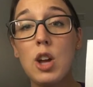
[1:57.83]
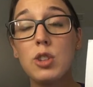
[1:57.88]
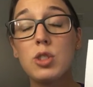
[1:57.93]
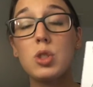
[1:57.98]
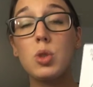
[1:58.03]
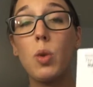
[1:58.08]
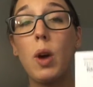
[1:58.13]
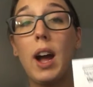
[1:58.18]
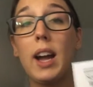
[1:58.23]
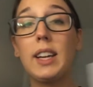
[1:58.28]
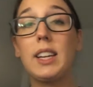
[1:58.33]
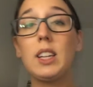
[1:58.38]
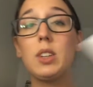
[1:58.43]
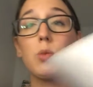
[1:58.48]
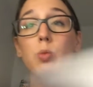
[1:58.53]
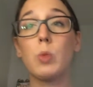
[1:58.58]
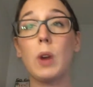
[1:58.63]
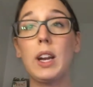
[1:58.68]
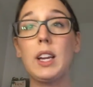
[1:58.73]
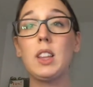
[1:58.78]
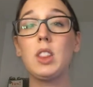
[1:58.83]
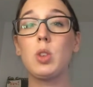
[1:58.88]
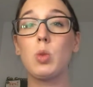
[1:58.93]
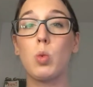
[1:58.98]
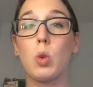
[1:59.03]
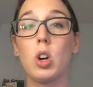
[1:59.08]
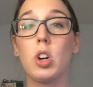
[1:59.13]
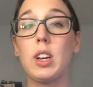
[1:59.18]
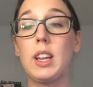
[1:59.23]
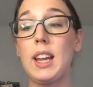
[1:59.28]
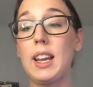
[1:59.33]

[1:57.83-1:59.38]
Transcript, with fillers: so I can write the word